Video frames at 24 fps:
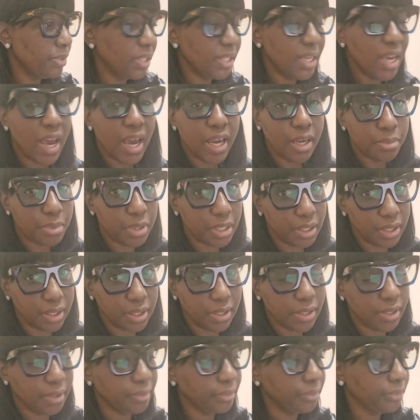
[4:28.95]
time
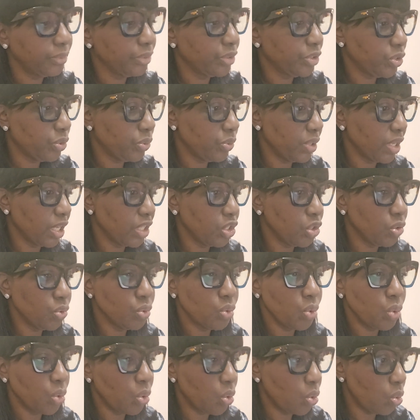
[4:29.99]
it so that you
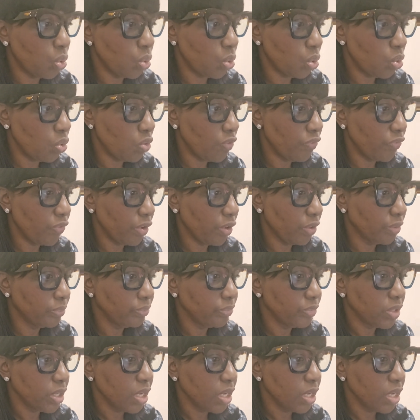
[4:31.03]
don't go over.